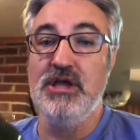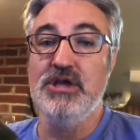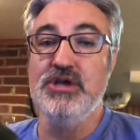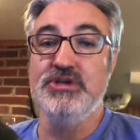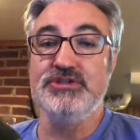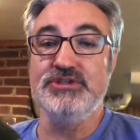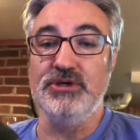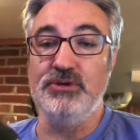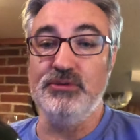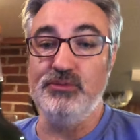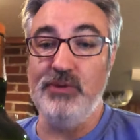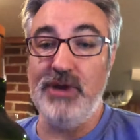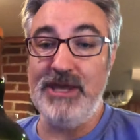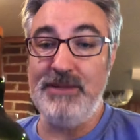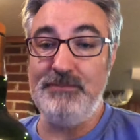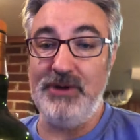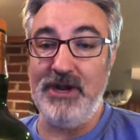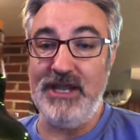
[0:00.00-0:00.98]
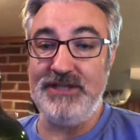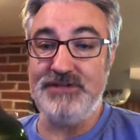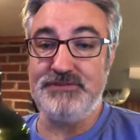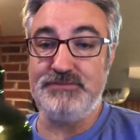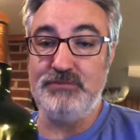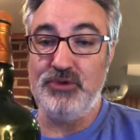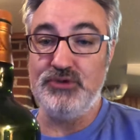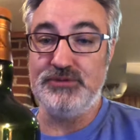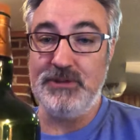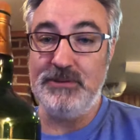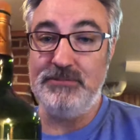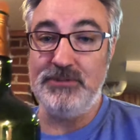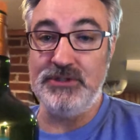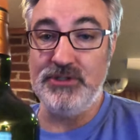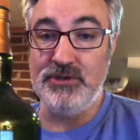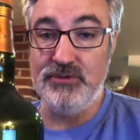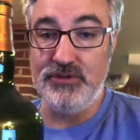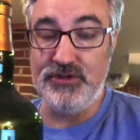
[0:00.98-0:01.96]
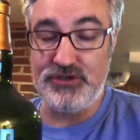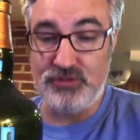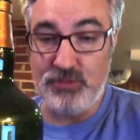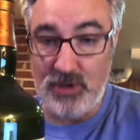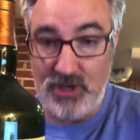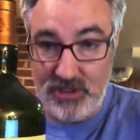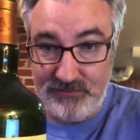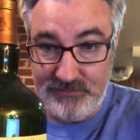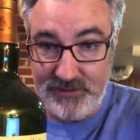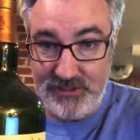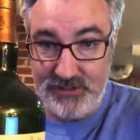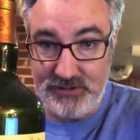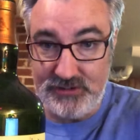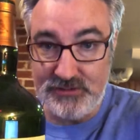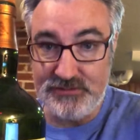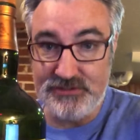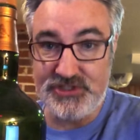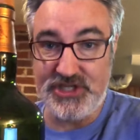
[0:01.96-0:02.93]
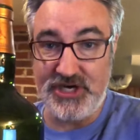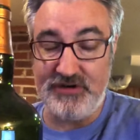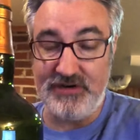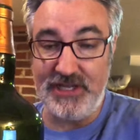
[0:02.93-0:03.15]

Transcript: So Redbreast, most people know the 12-year sherry